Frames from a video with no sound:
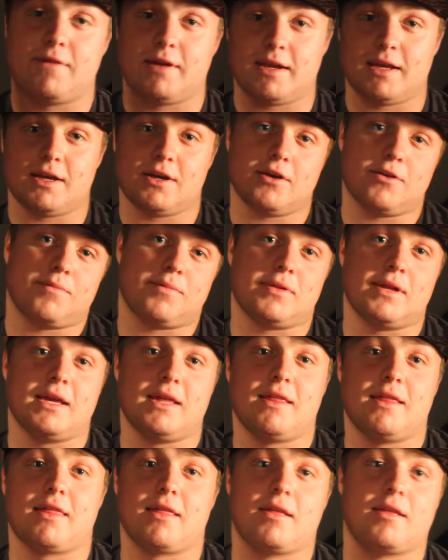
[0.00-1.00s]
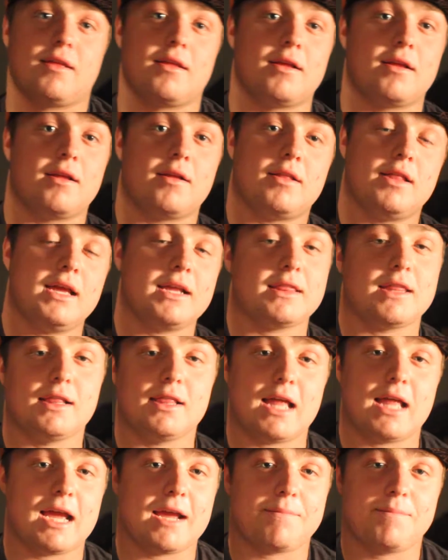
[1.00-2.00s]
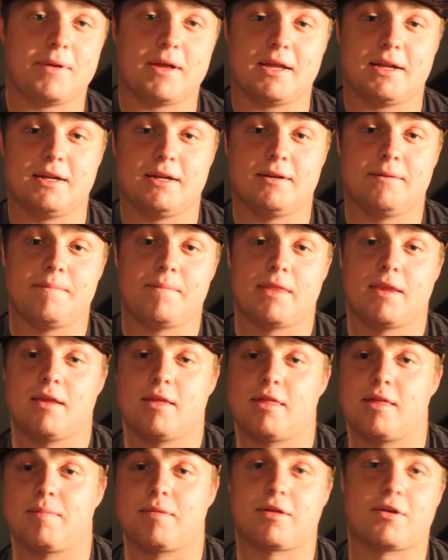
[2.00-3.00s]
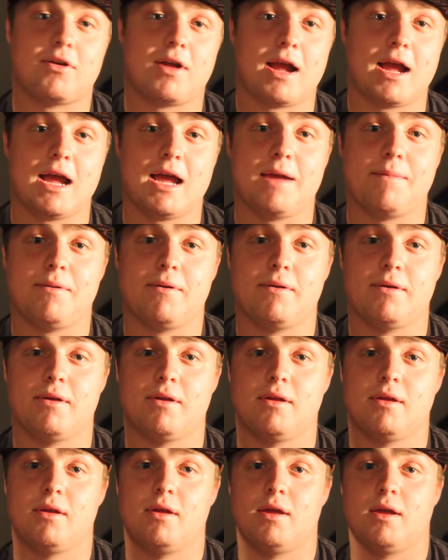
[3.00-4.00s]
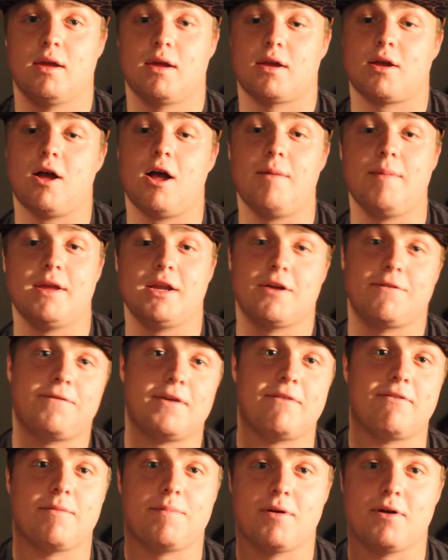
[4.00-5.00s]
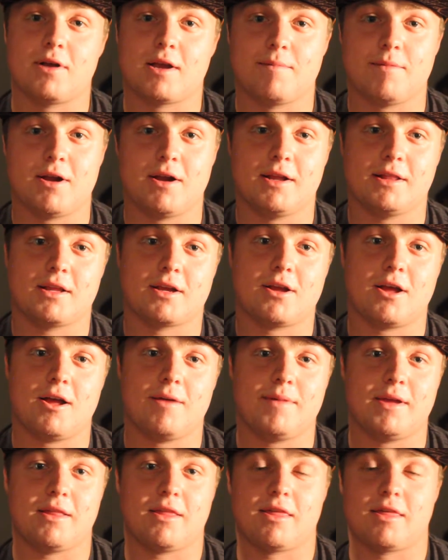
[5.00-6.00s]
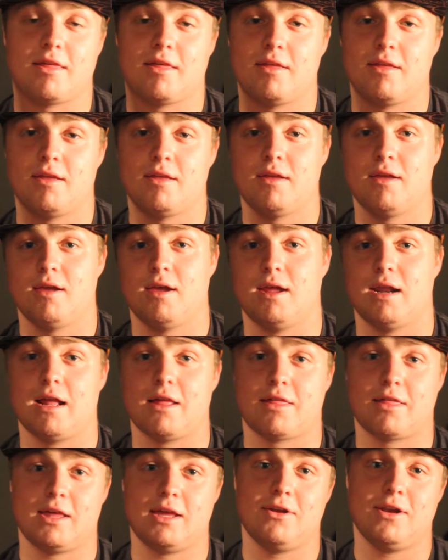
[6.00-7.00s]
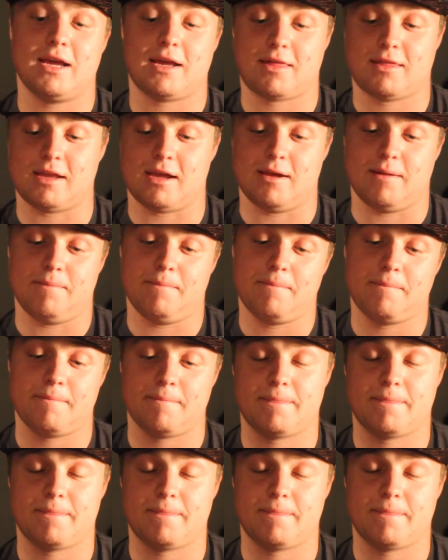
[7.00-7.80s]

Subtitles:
the video, please click the like button, subscribe, comment your favorite Pokemon in the comments. I'll see you next time.